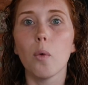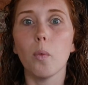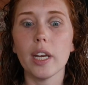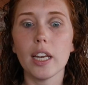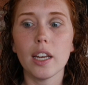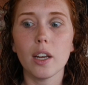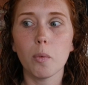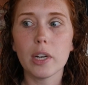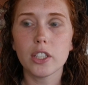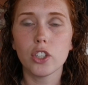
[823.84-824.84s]
we
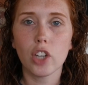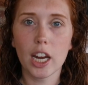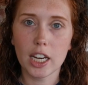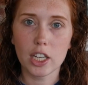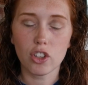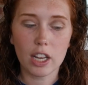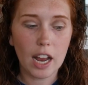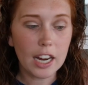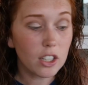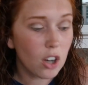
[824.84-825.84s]
went to change and
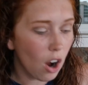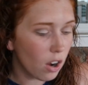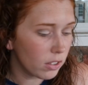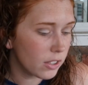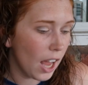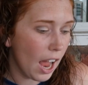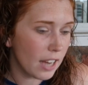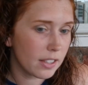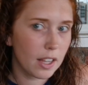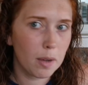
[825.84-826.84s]
I had called to
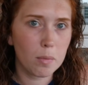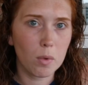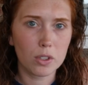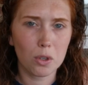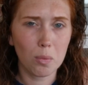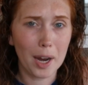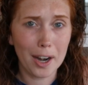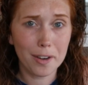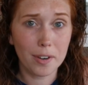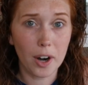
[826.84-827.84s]
ask them what to
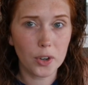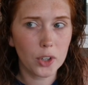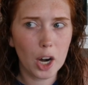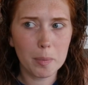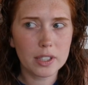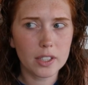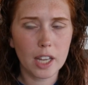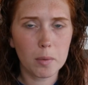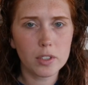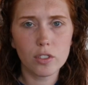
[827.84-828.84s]
wear for undergarments because
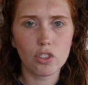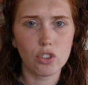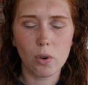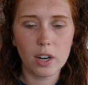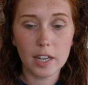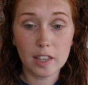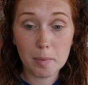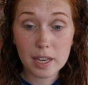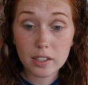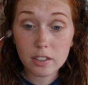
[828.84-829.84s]
I wasn't sure, and they
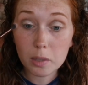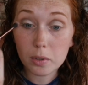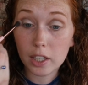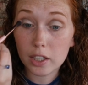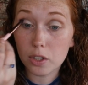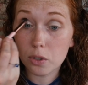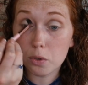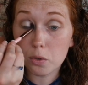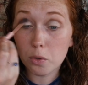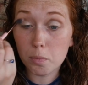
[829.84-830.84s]
basically were like,
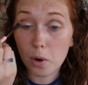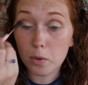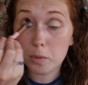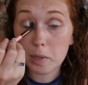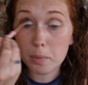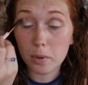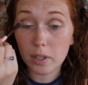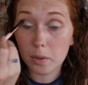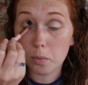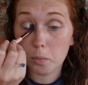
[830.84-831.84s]
you, most
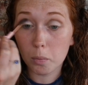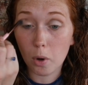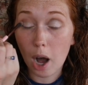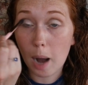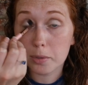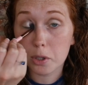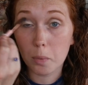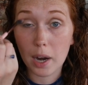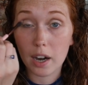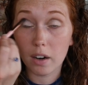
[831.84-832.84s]
people will opt to
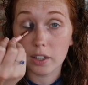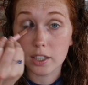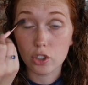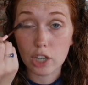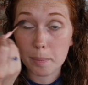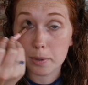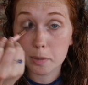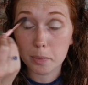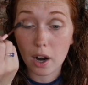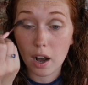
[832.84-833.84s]
wear like a
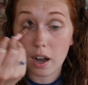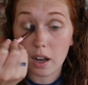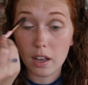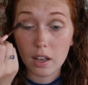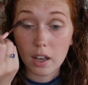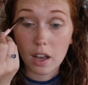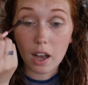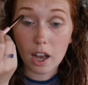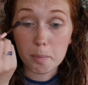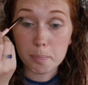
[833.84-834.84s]
strapless bra,
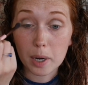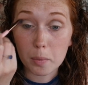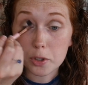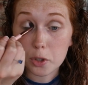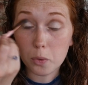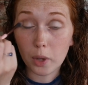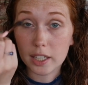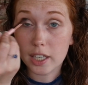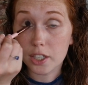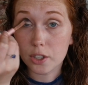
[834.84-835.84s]
but when you
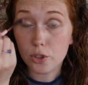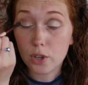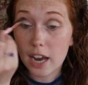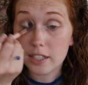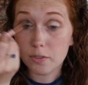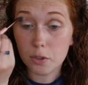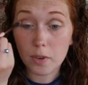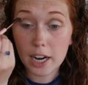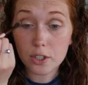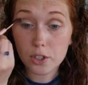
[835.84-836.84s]
like get your dress, if you
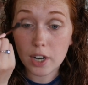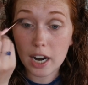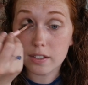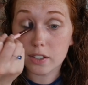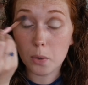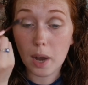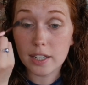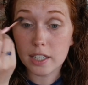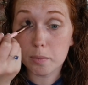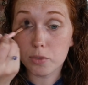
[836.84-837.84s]
find your dress, you
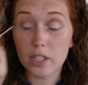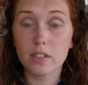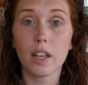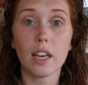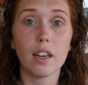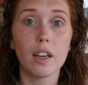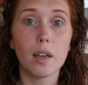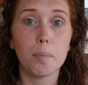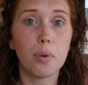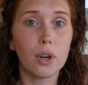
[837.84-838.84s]
end up just like
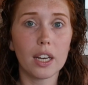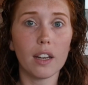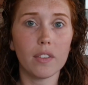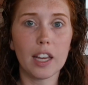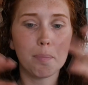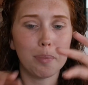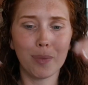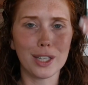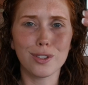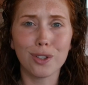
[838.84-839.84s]
putting, they
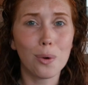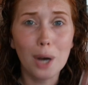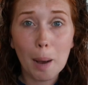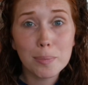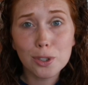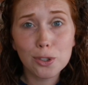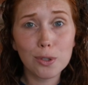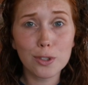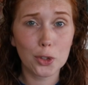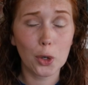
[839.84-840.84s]
like sew cups
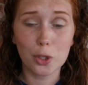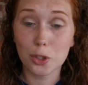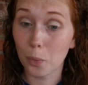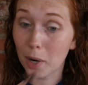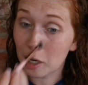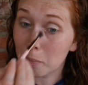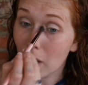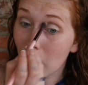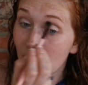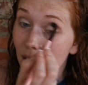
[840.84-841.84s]
into it so you don't need to wear a
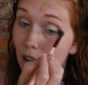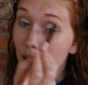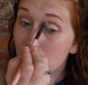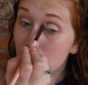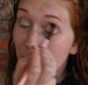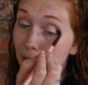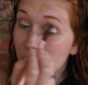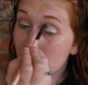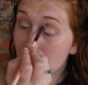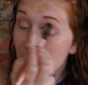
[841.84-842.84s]
bra. So my
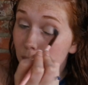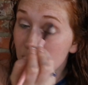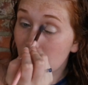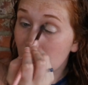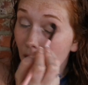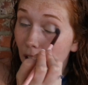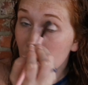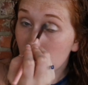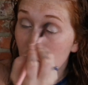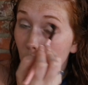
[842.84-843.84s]
whole thinking was like,
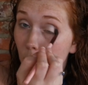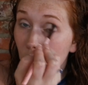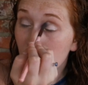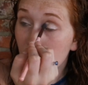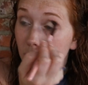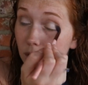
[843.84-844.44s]
I only own a